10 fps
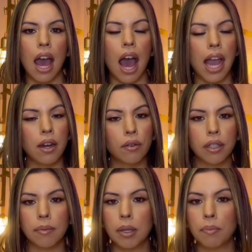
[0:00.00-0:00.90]
I know
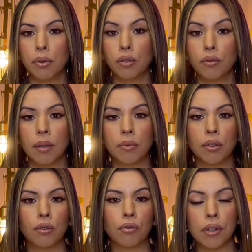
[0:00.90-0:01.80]
some people do up to
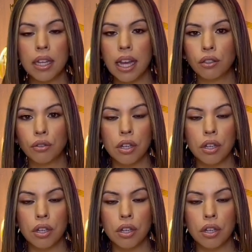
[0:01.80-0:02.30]
3 extra